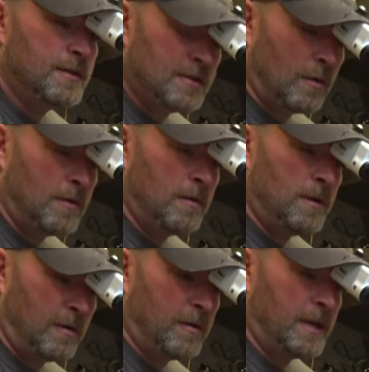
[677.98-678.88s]
solo
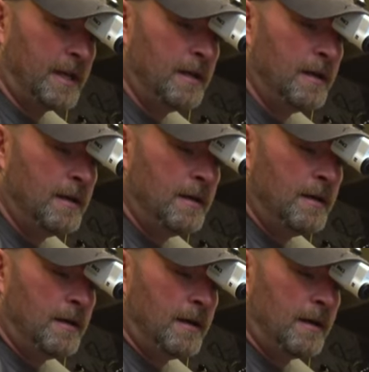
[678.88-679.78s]
locally.
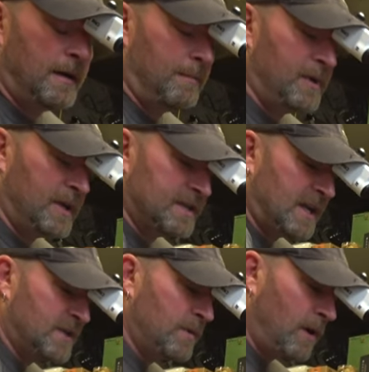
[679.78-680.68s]
Uh, because as we